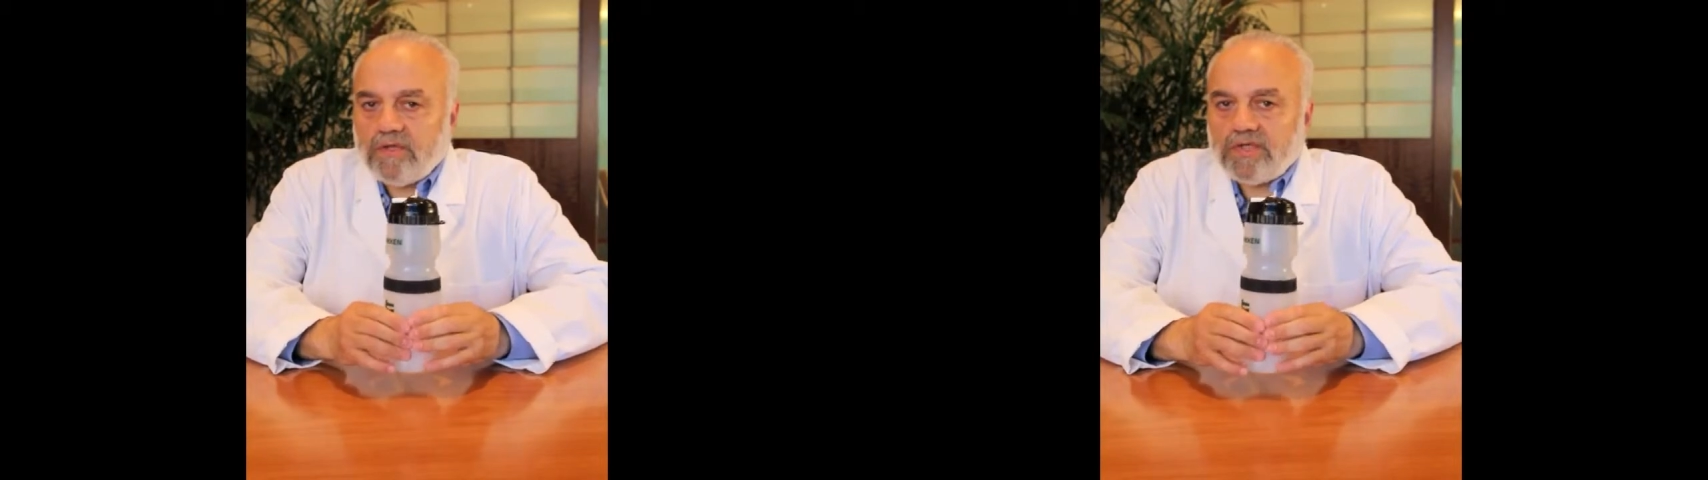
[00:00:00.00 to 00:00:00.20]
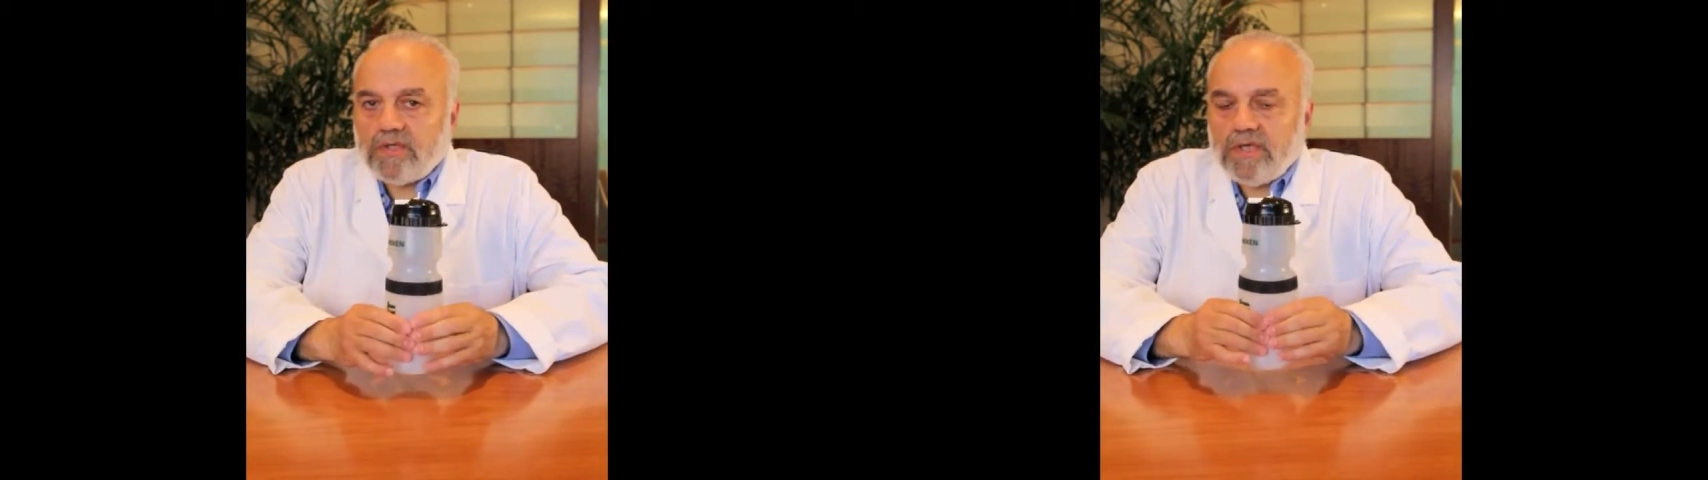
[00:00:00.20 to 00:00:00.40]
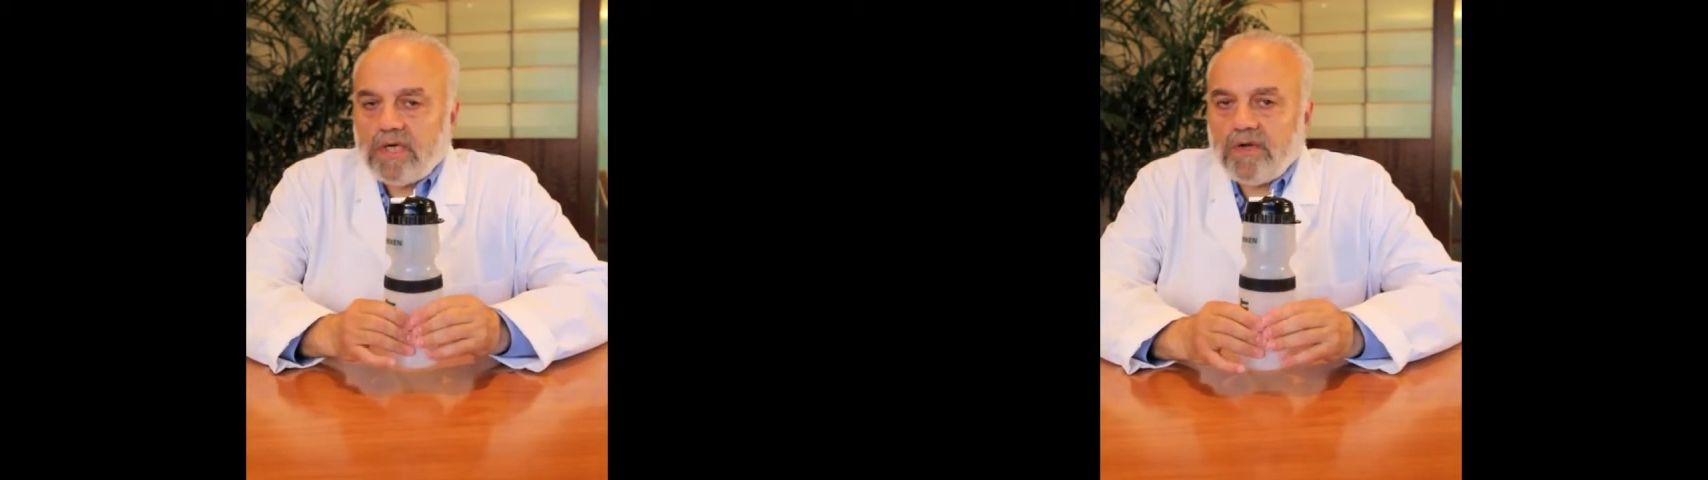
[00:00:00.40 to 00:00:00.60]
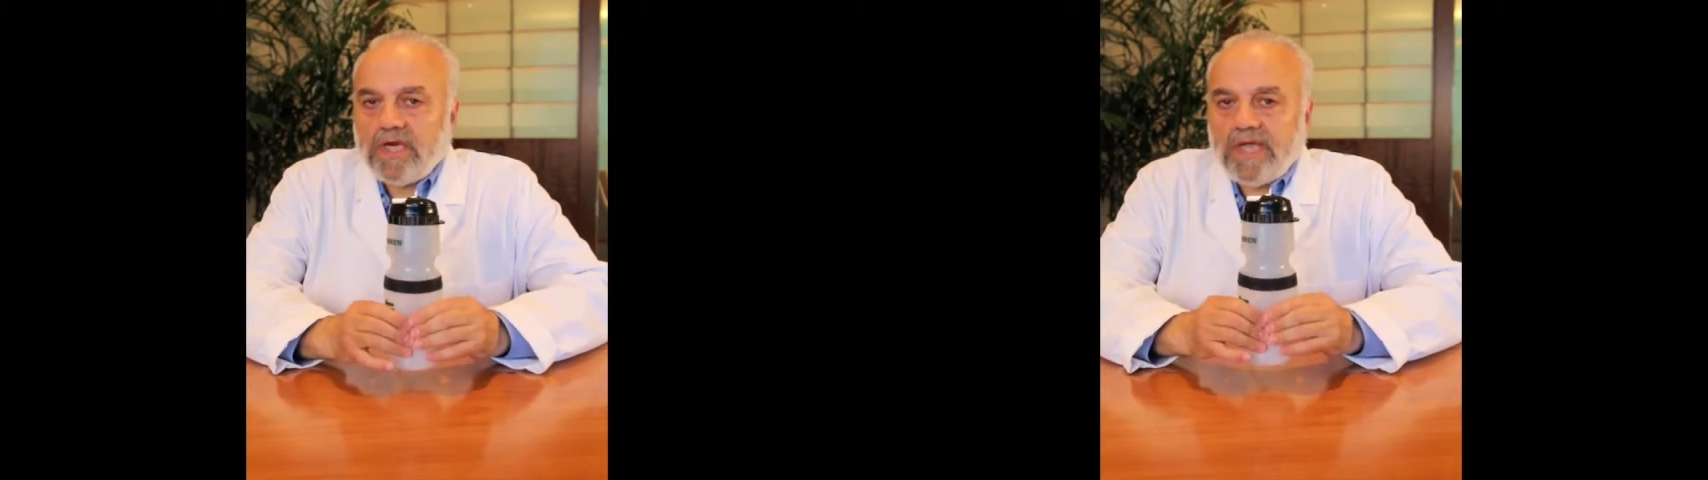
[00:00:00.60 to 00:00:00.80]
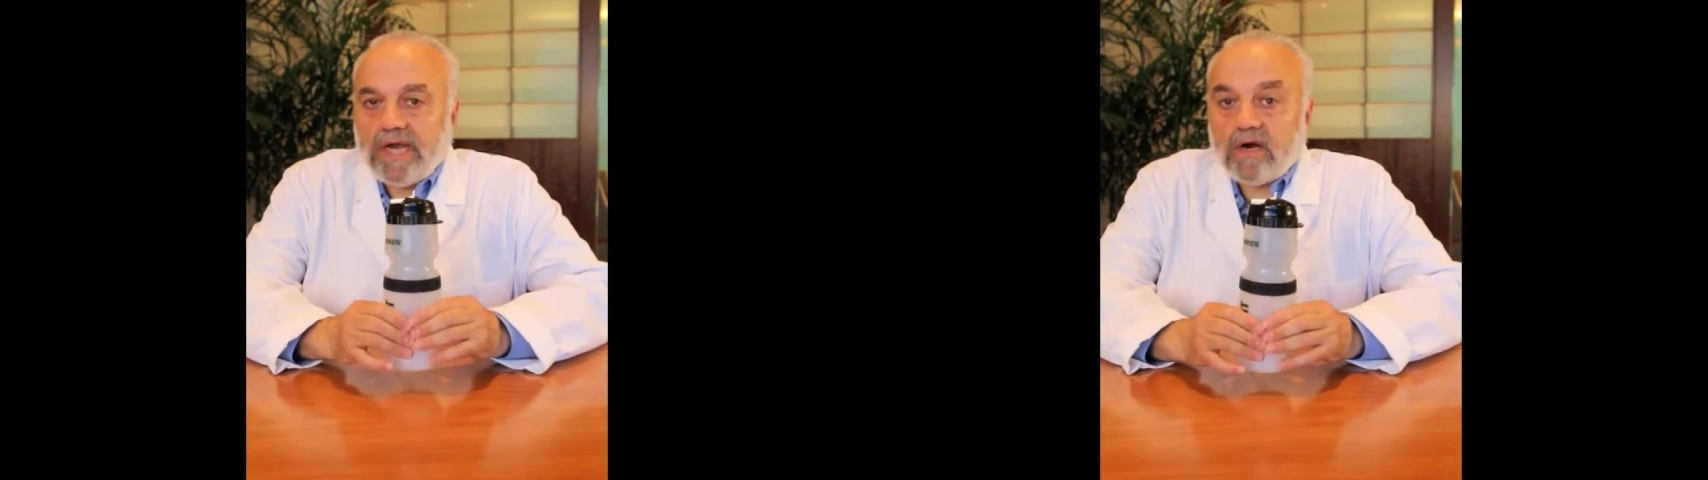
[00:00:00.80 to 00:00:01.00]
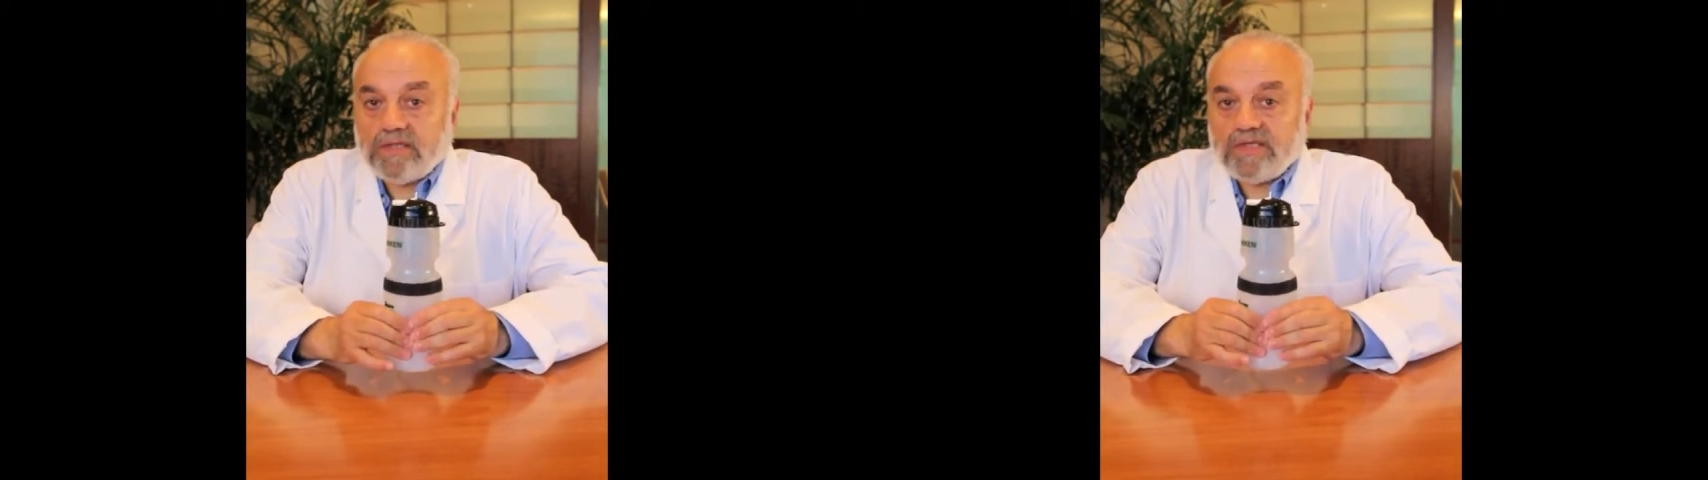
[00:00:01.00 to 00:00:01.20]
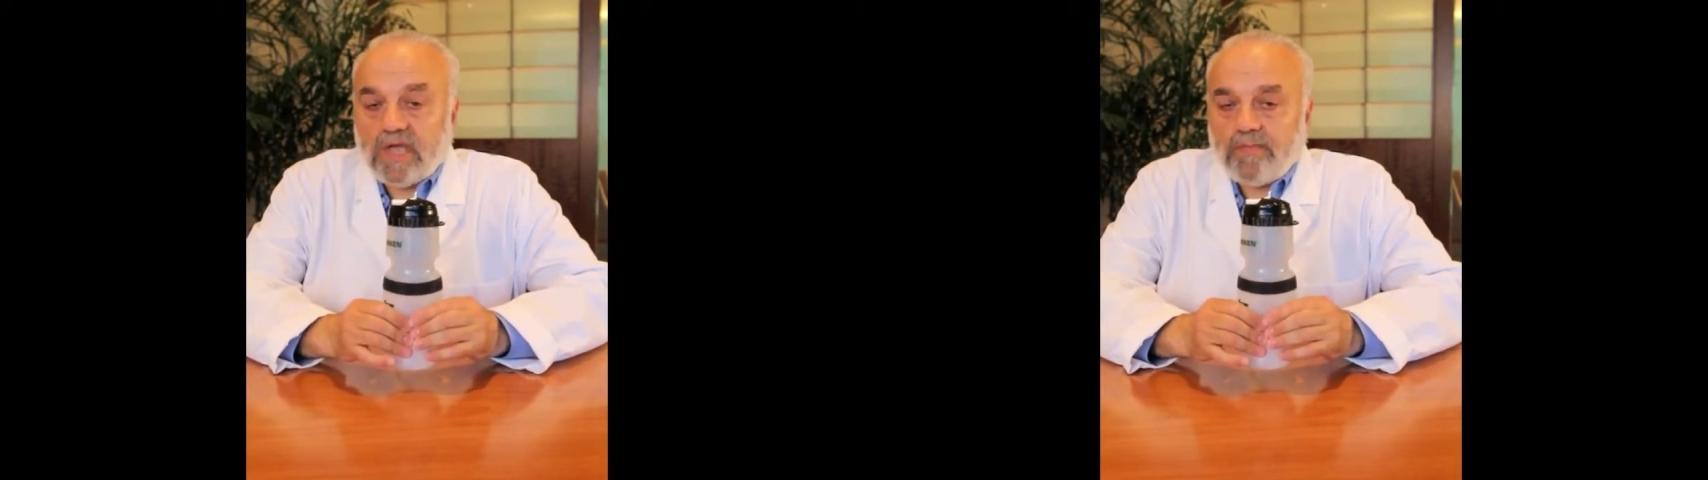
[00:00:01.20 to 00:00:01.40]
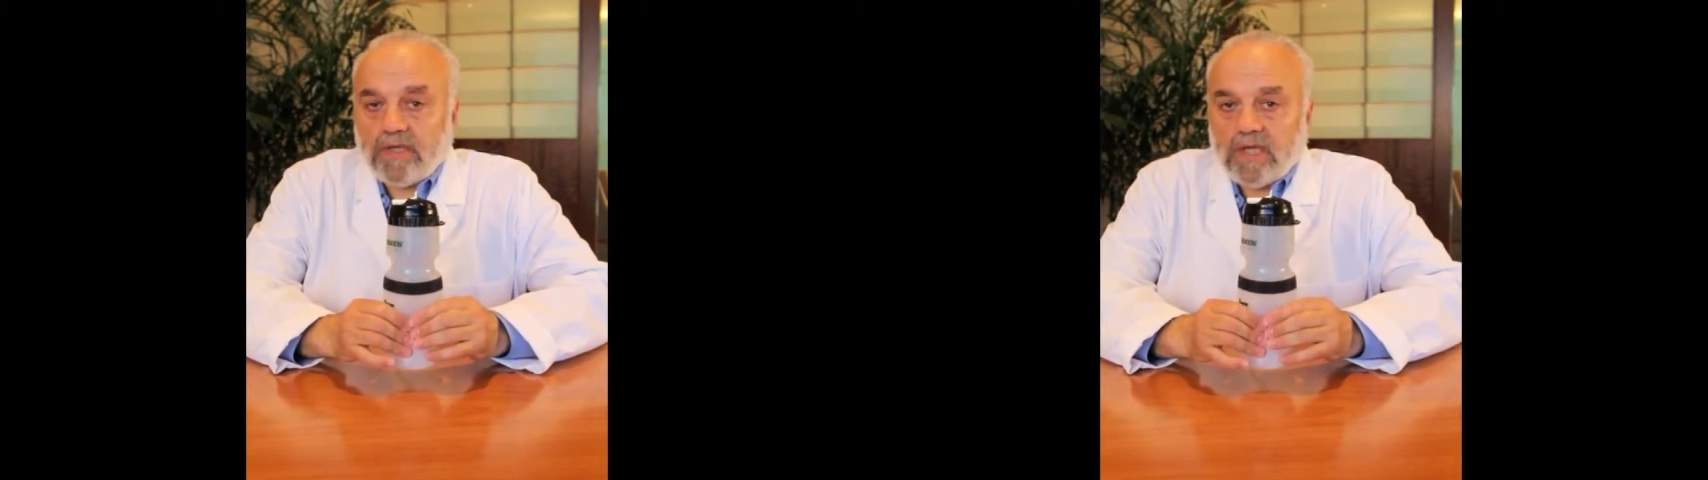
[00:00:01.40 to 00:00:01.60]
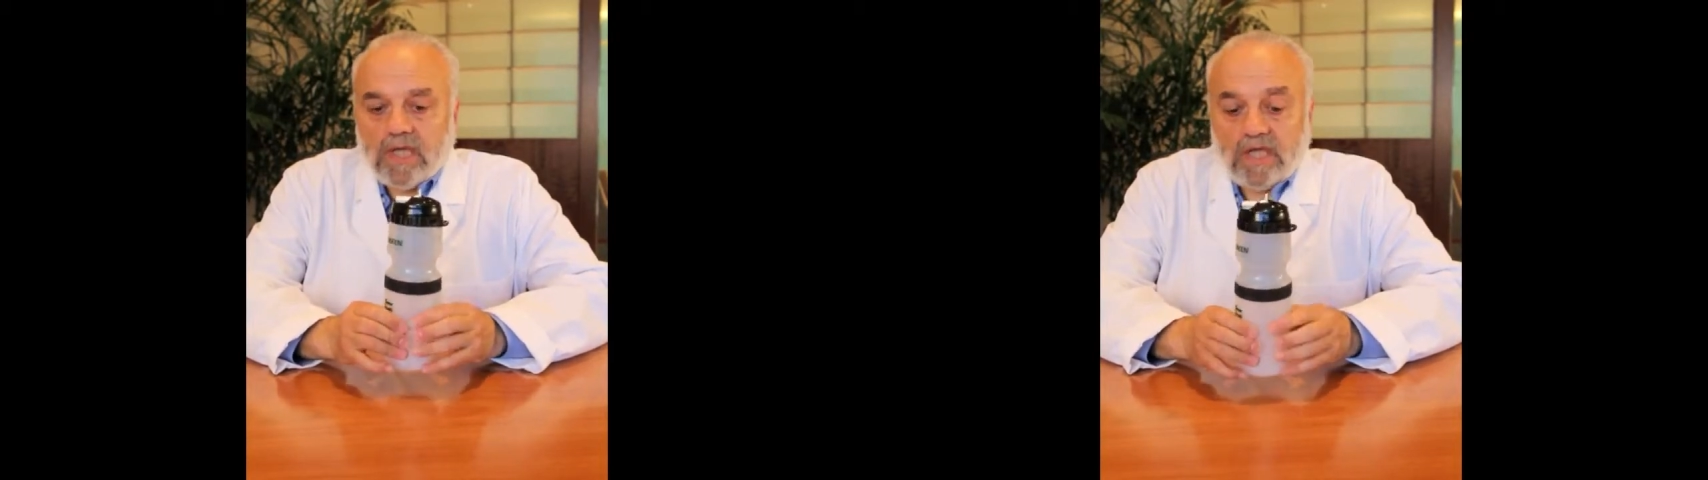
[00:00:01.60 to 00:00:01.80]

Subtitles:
You shouldn't hear any air escaping.